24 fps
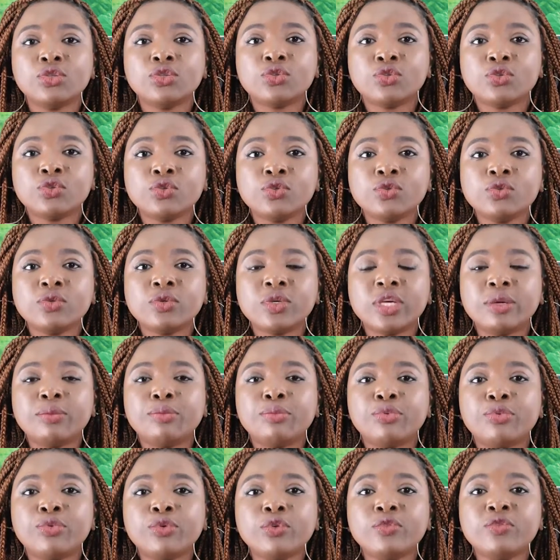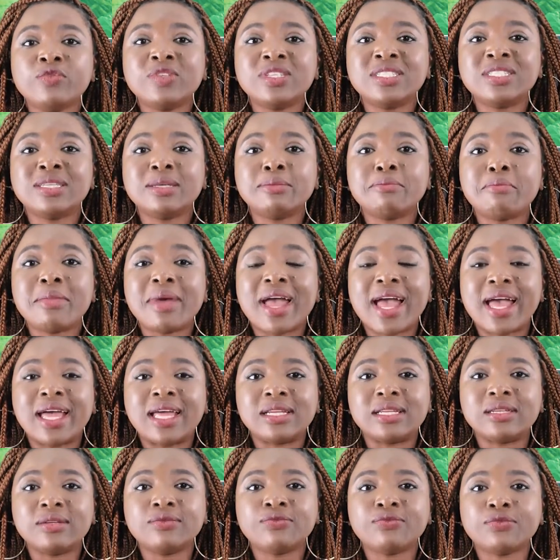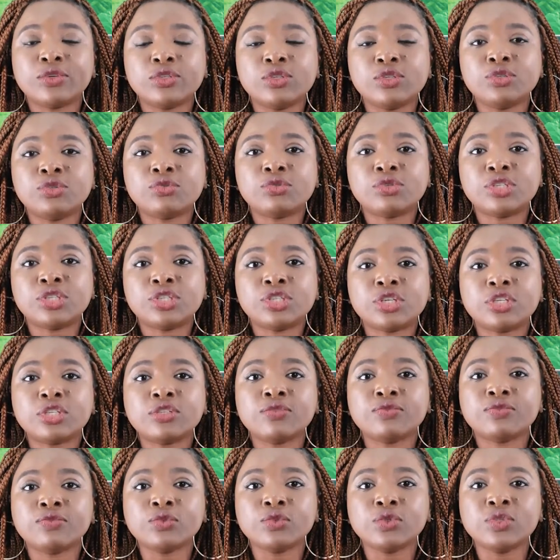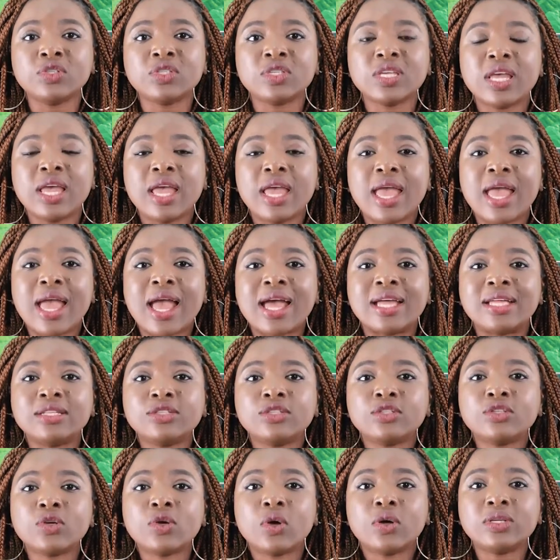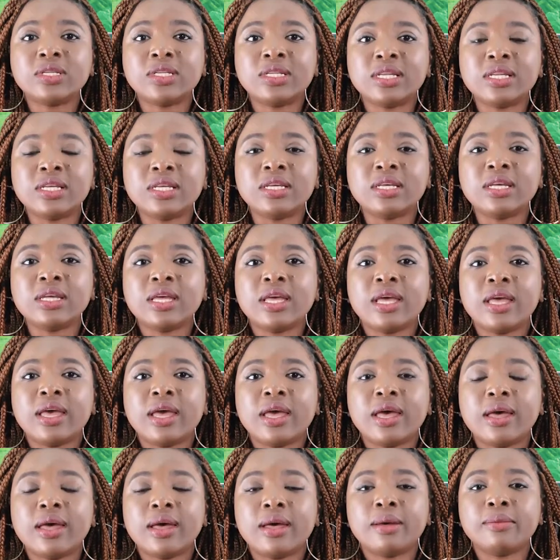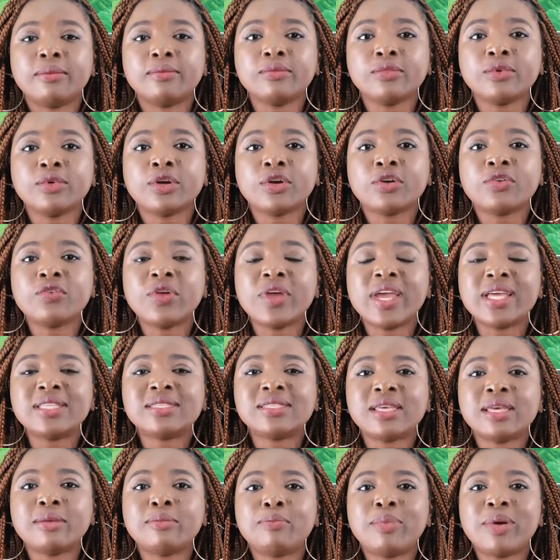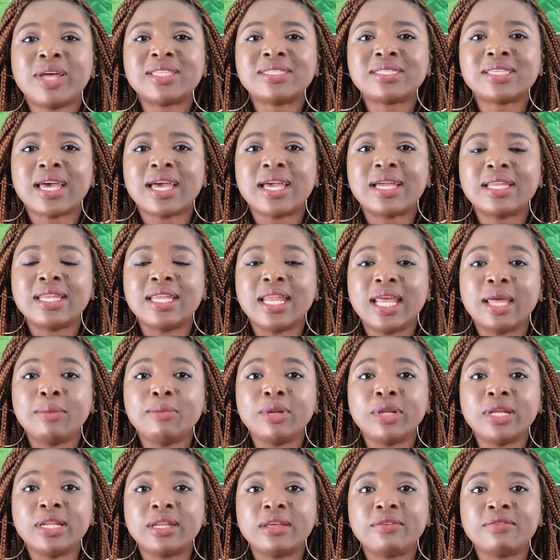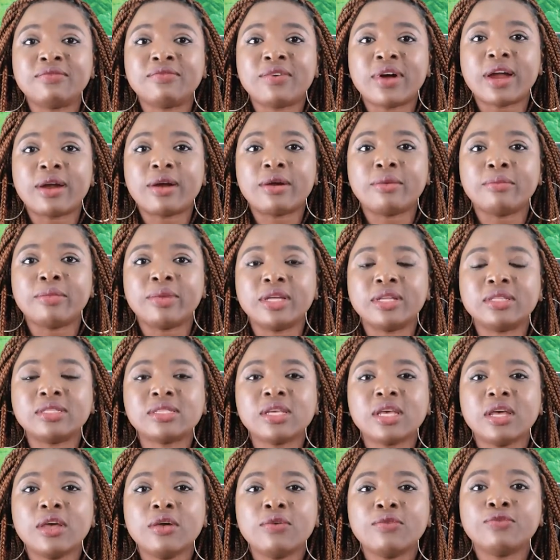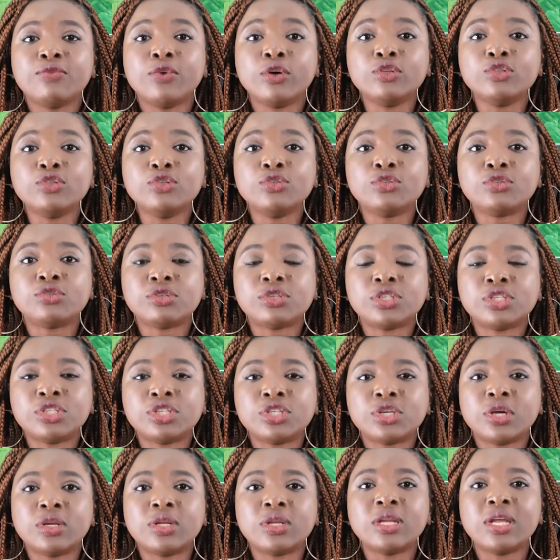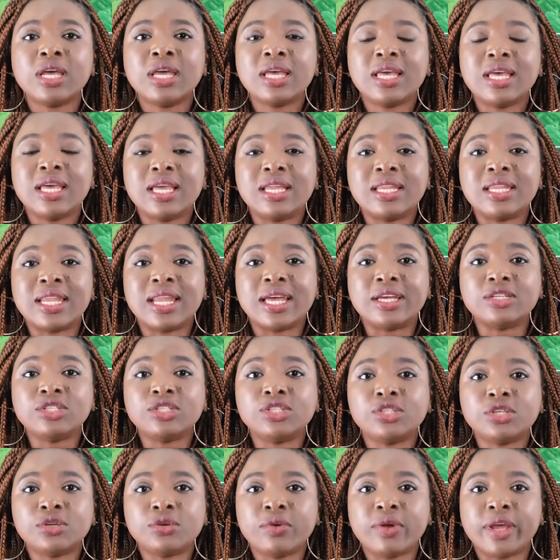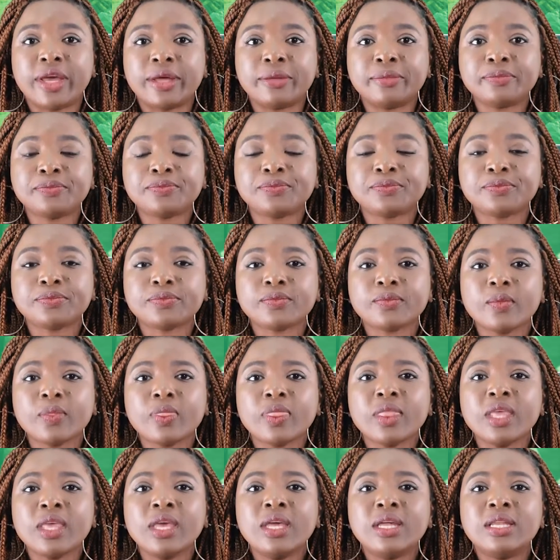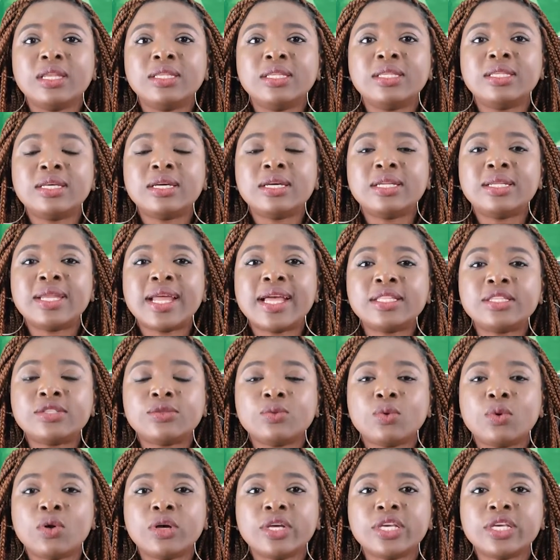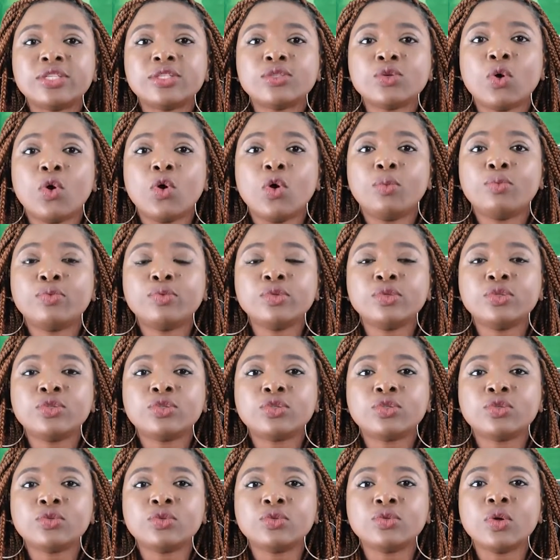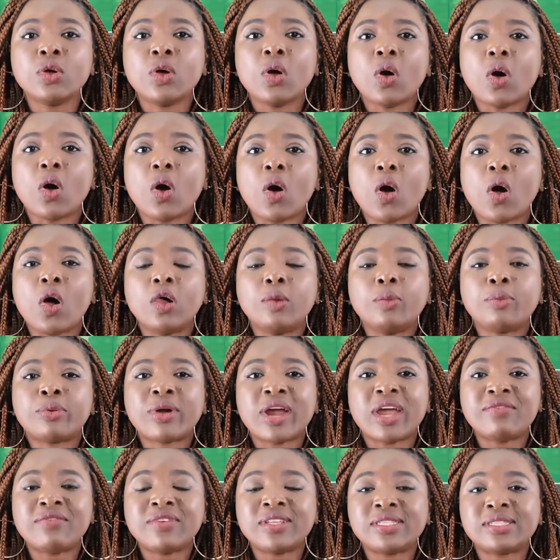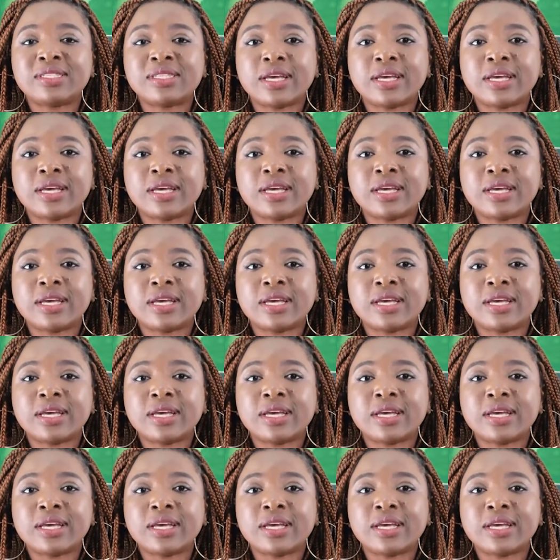two, improve the demand for nutritious foods, and thirdly, create a better enabling environment for nutrition in Nigeria. The network is open to all private